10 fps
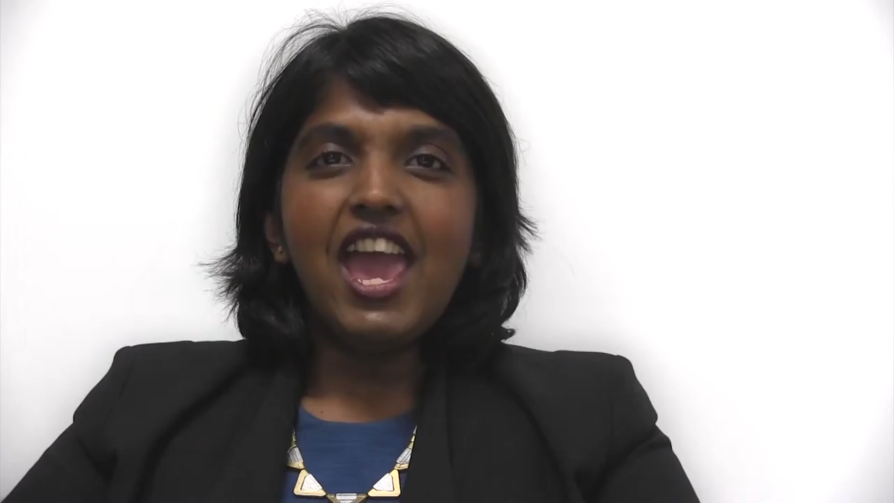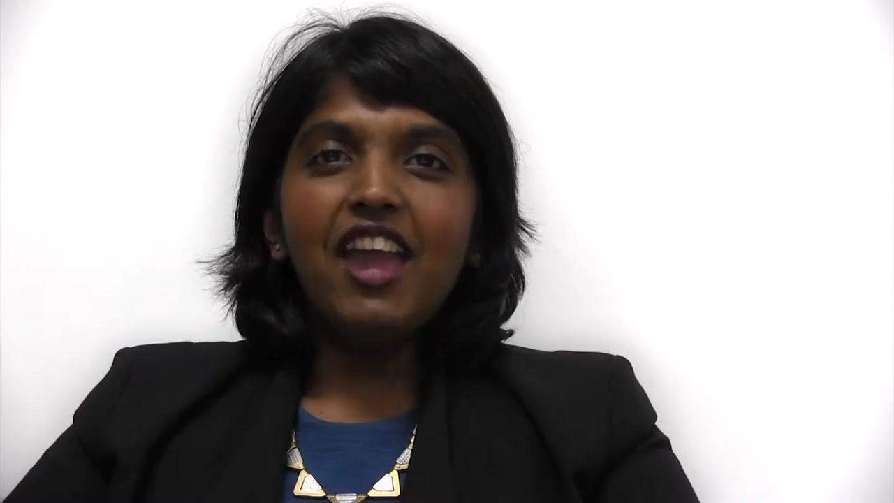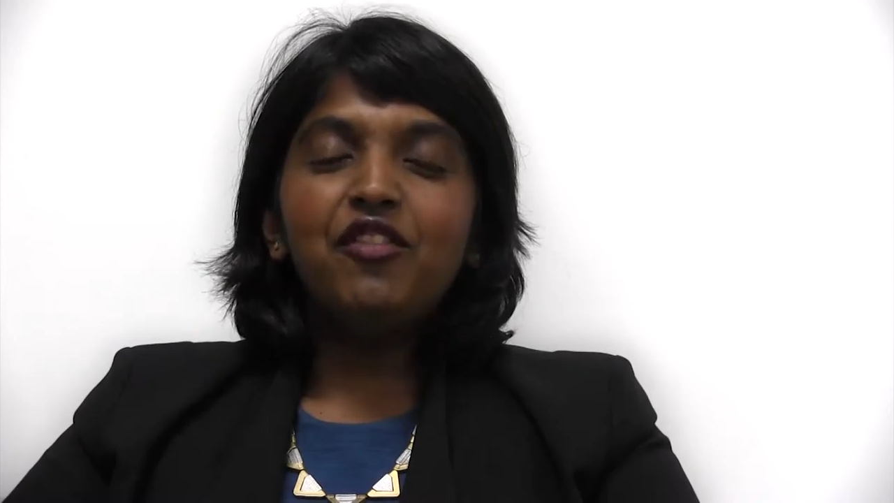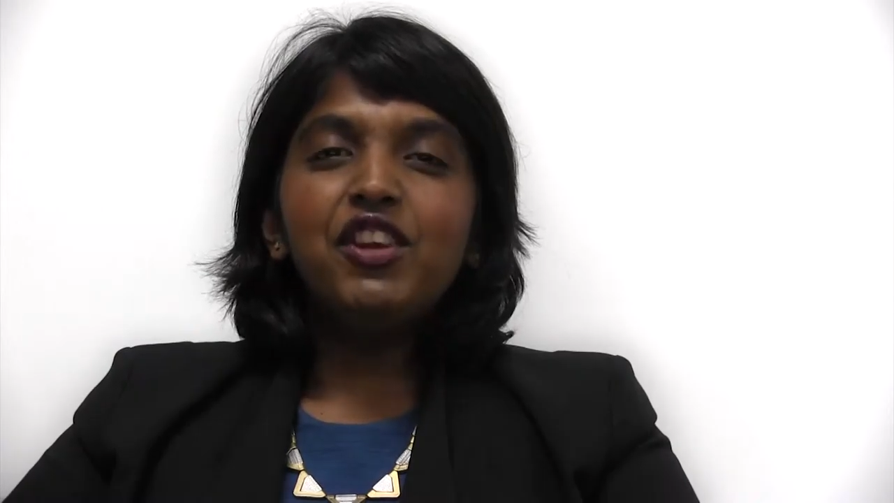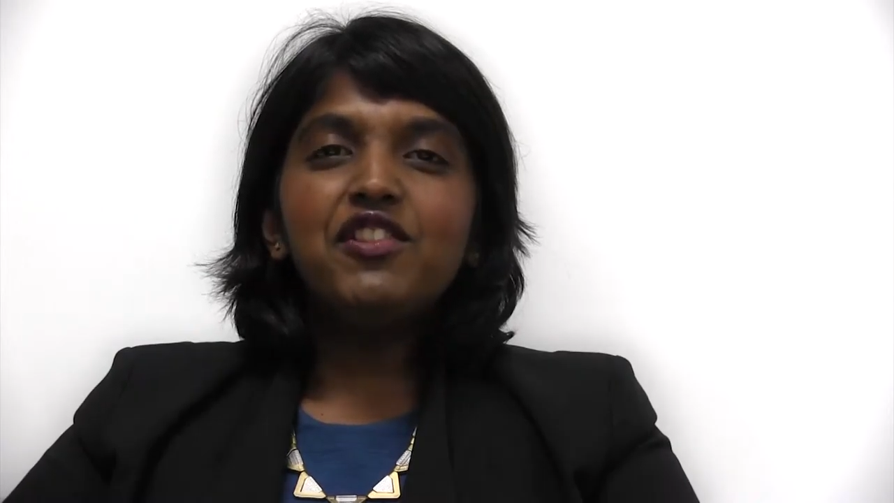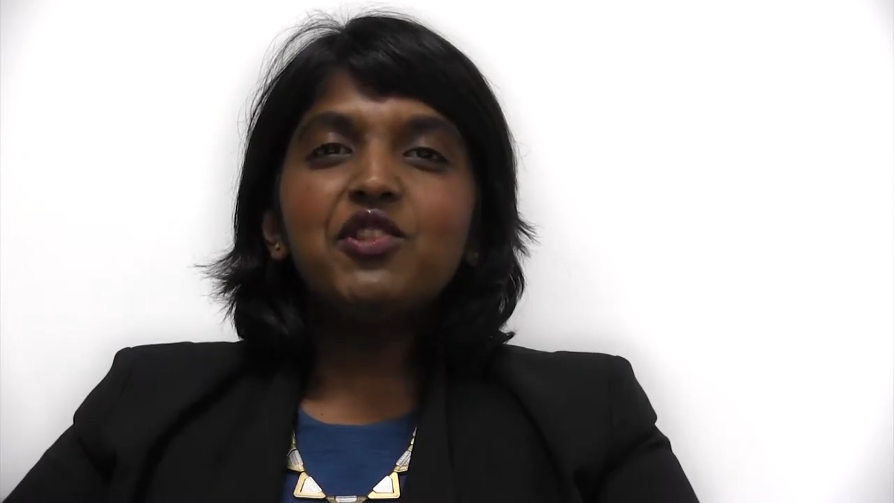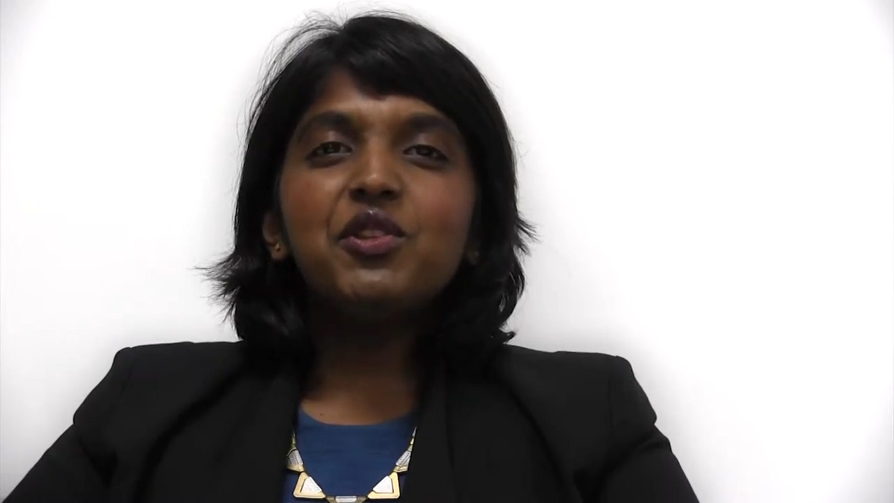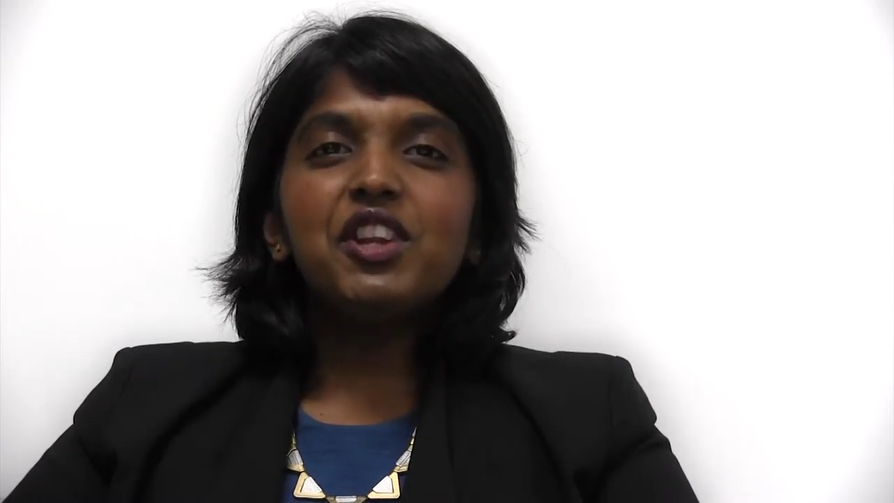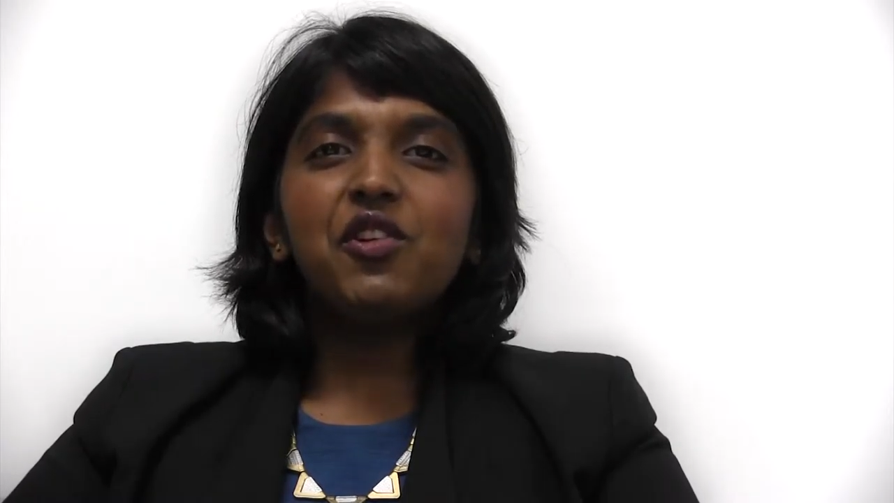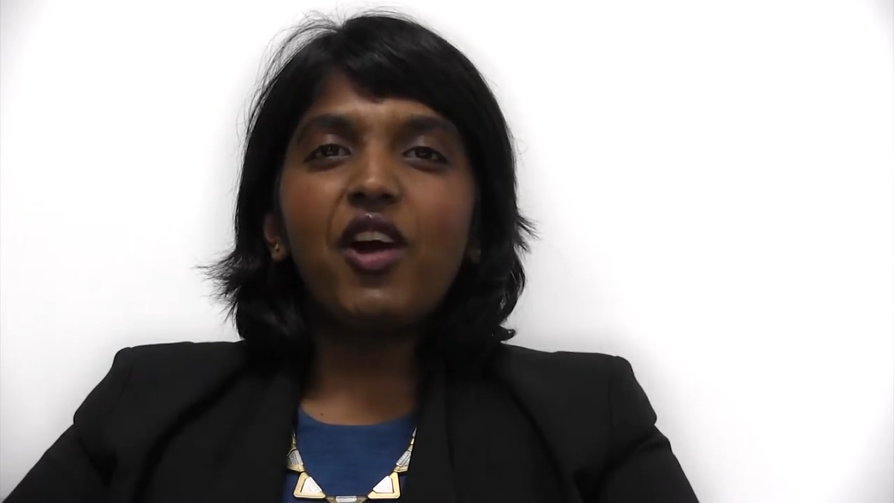Every
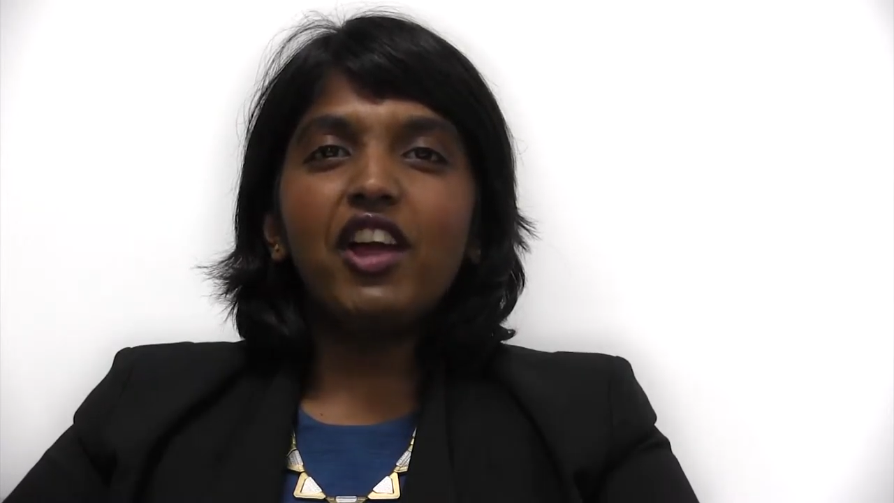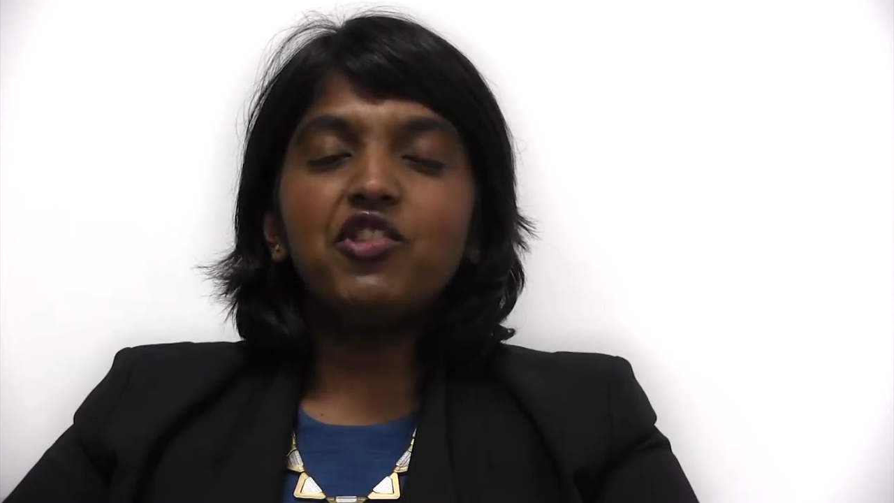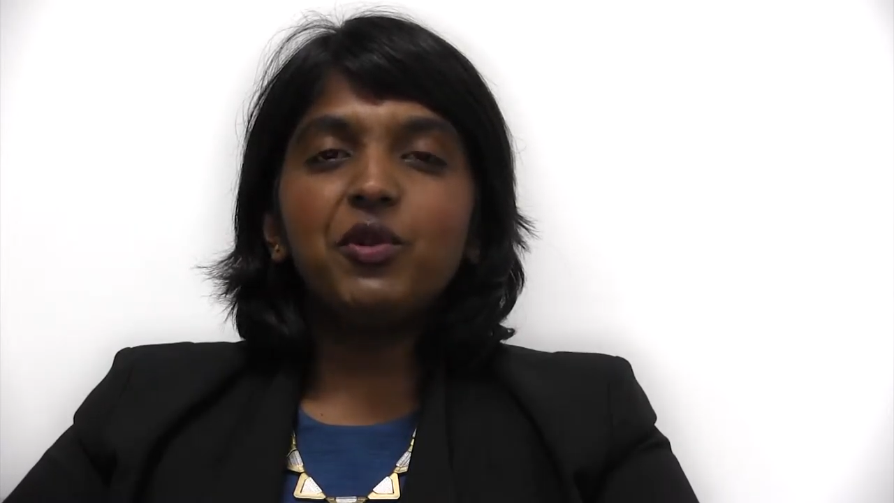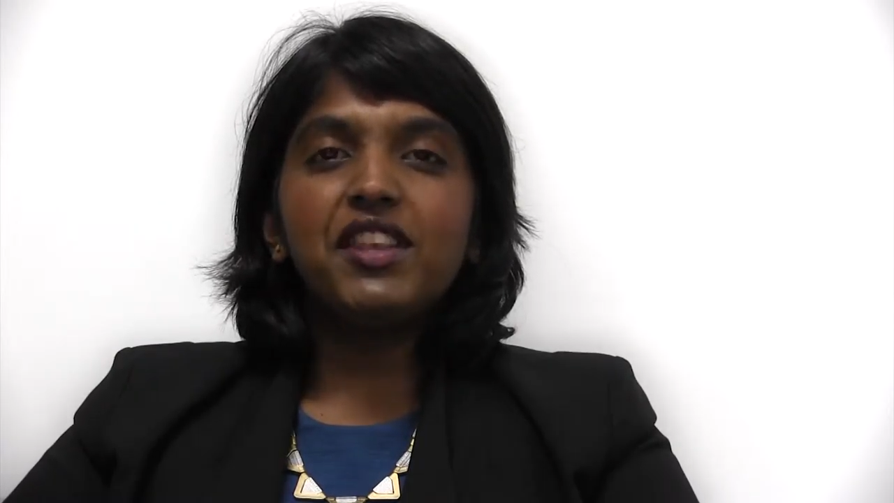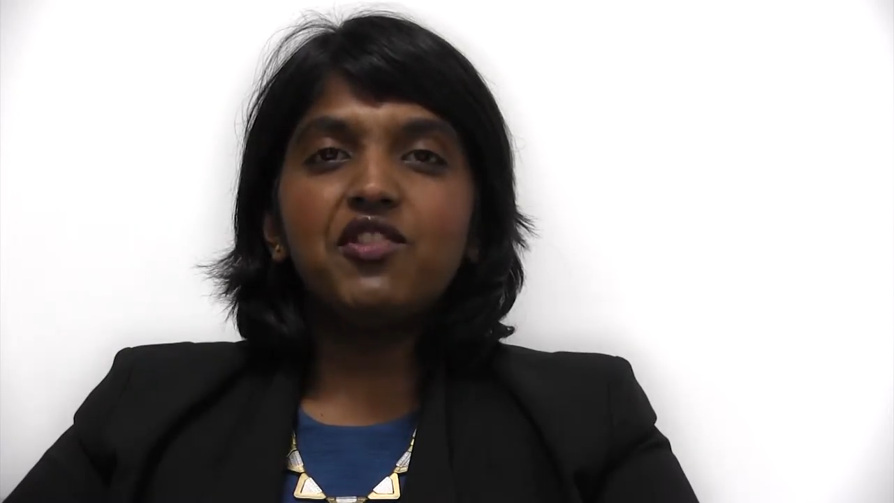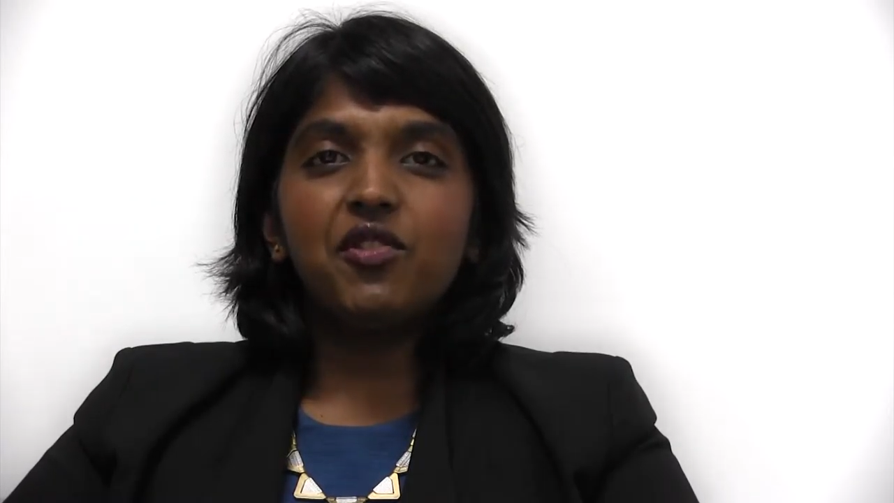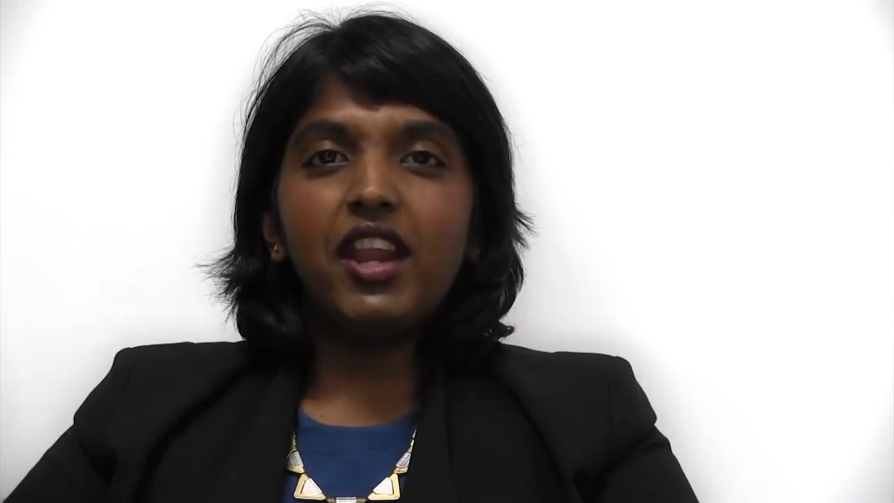student graduates